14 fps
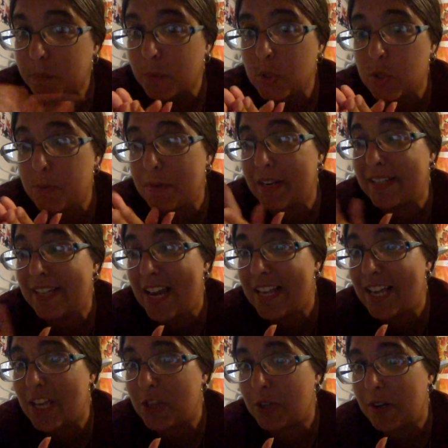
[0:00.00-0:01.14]
So I'm going to take,
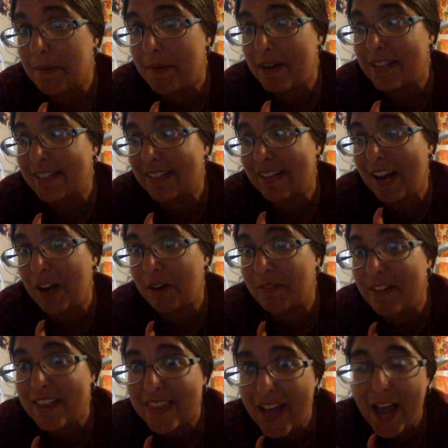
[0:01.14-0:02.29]
like, 30 minutes and kind of
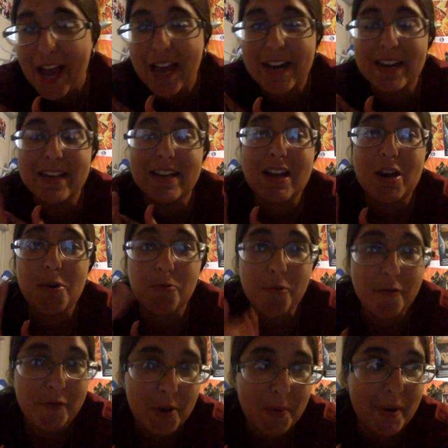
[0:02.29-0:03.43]
read that,
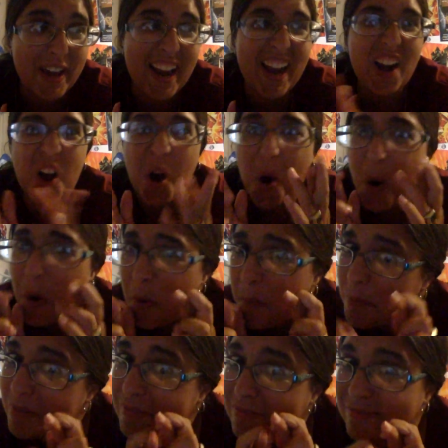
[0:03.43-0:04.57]
review it, and
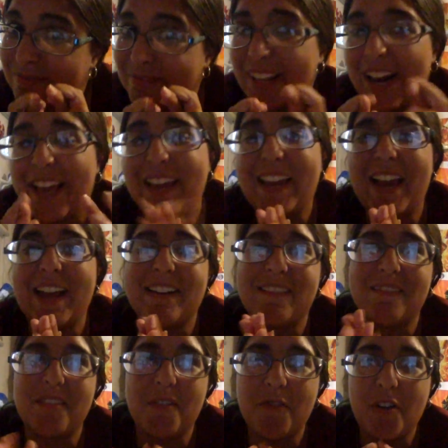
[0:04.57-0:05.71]
hope that I get
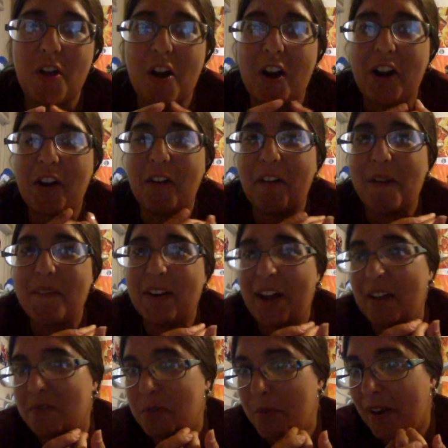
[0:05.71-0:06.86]
the full arc, or I'm going to
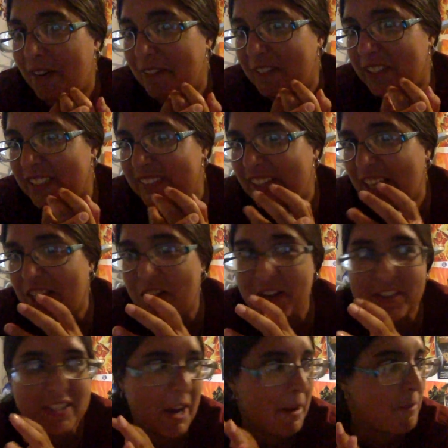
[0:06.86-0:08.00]
have to wait a really, really long
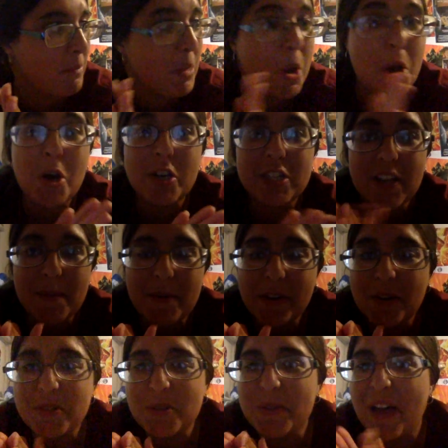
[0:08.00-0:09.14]
time. So I'm going to
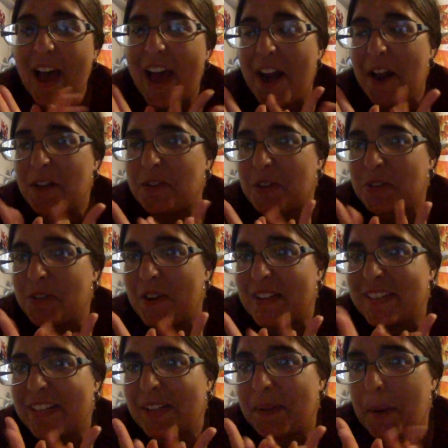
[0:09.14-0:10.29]
go do that, and I'll talk to you guys
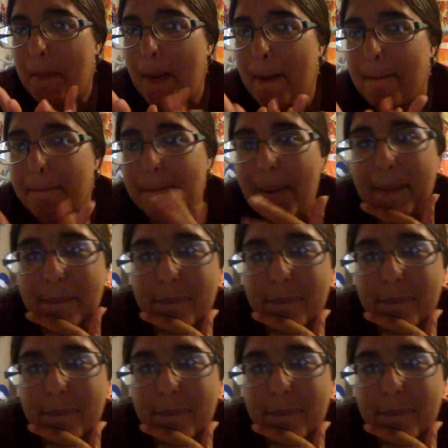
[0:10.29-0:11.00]
in a little bit. Bye.